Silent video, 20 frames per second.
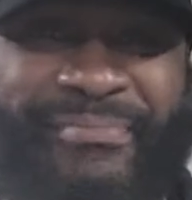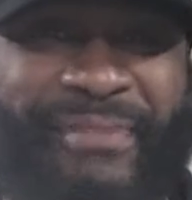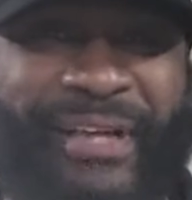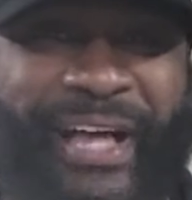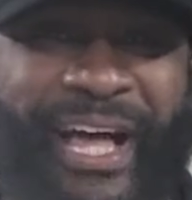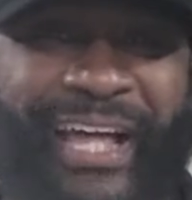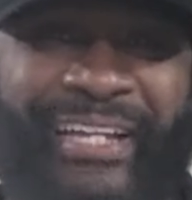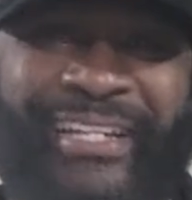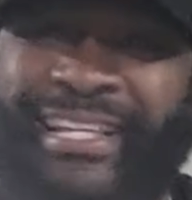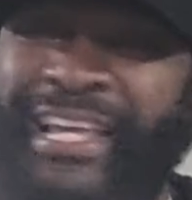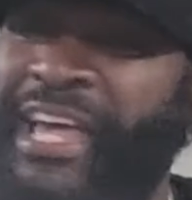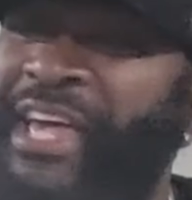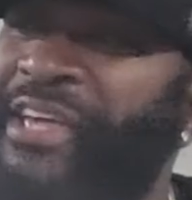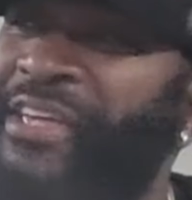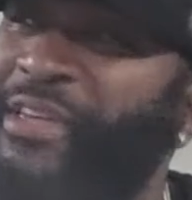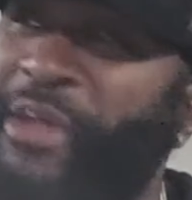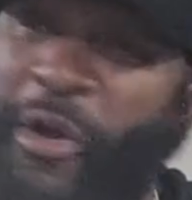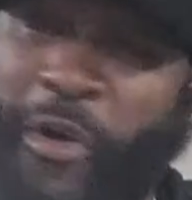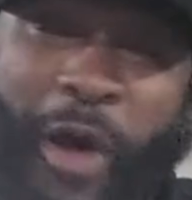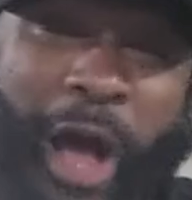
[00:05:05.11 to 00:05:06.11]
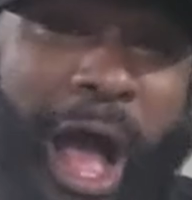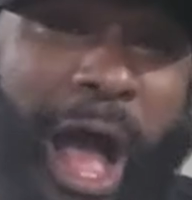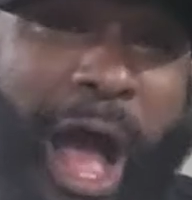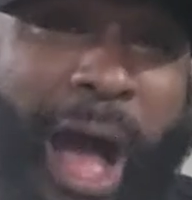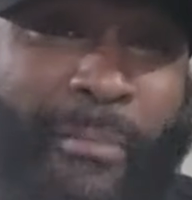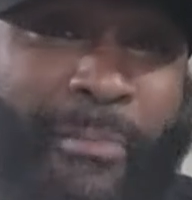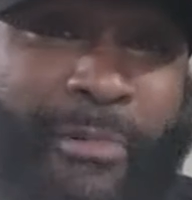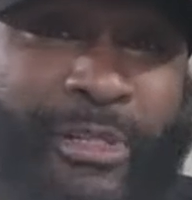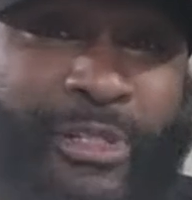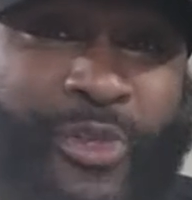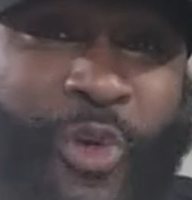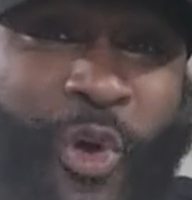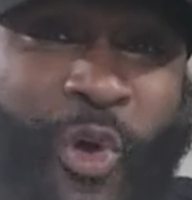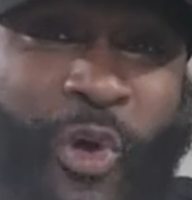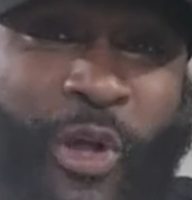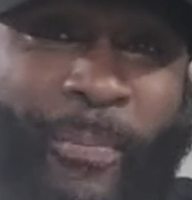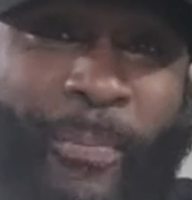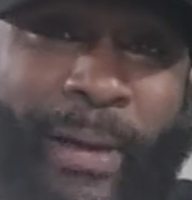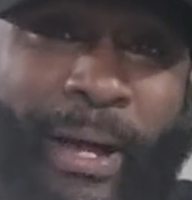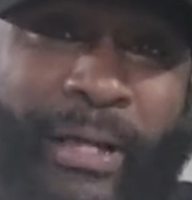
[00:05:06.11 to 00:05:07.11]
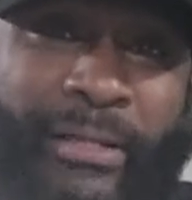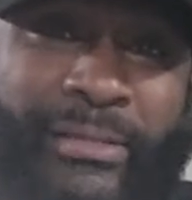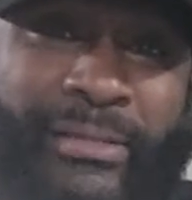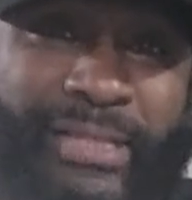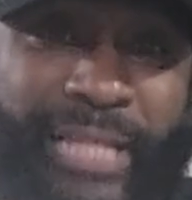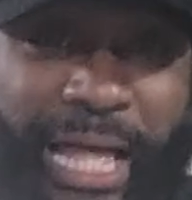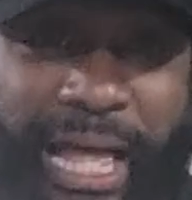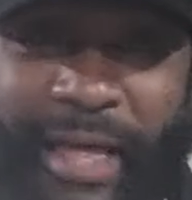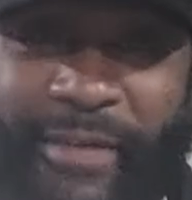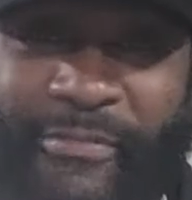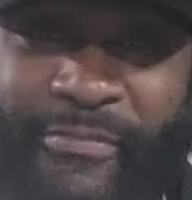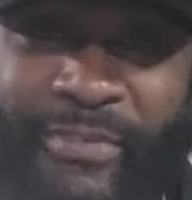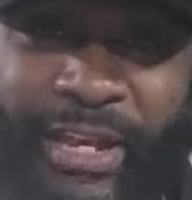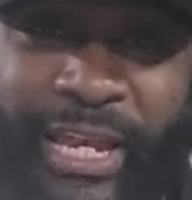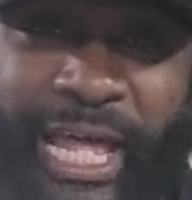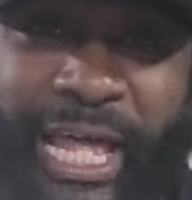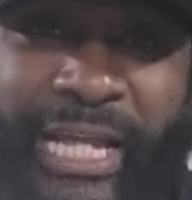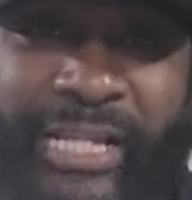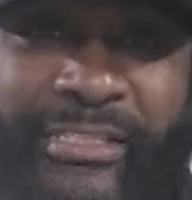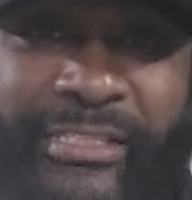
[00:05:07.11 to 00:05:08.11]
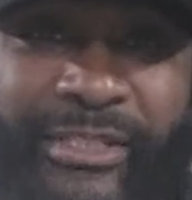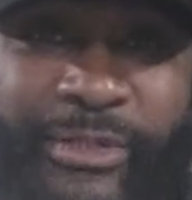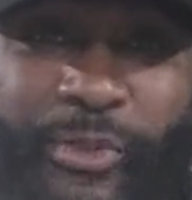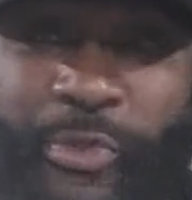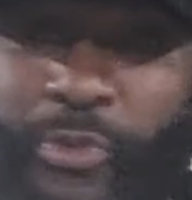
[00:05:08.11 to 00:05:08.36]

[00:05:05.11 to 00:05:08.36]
man. Yo, I'ma talk about that for like 2